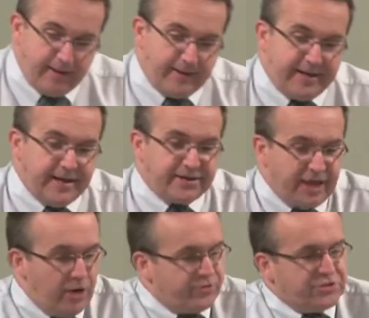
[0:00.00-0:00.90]
He
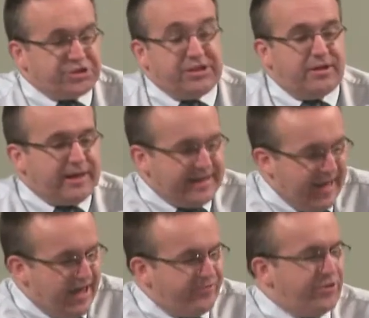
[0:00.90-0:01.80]
encounters here
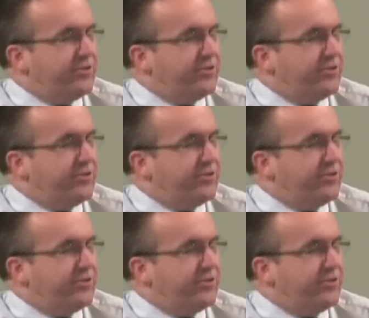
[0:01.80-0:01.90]
again the